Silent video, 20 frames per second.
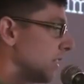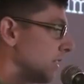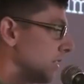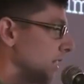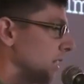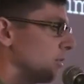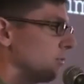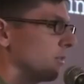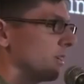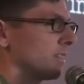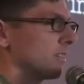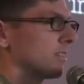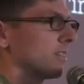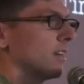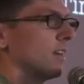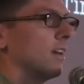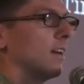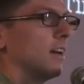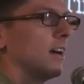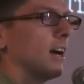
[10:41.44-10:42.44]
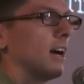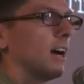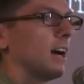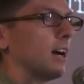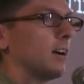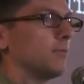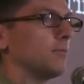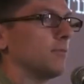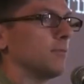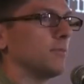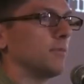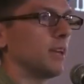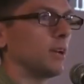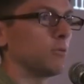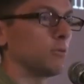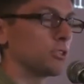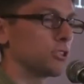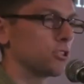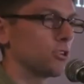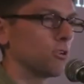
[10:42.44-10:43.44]
would be dealt with.
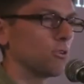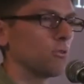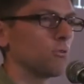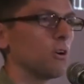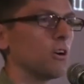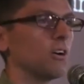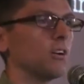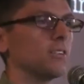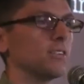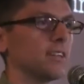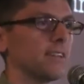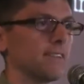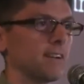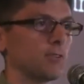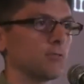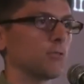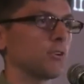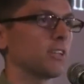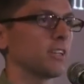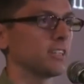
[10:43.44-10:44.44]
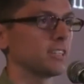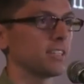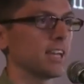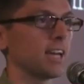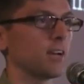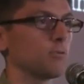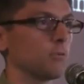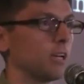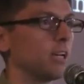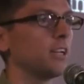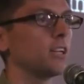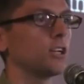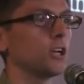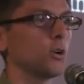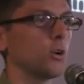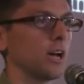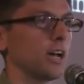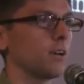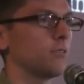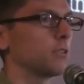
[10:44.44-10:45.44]
They were stonewalled, and therefore they decided we need to
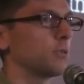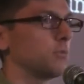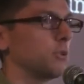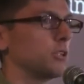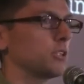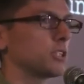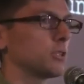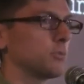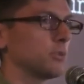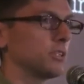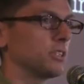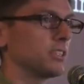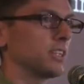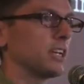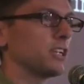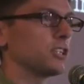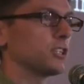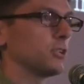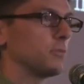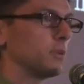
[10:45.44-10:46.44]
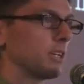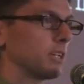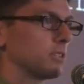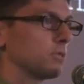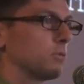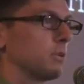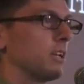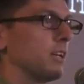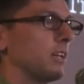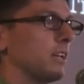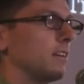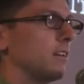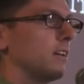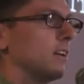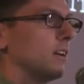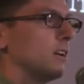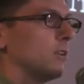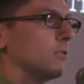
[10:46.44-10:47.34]
go ahead with municipalization because we need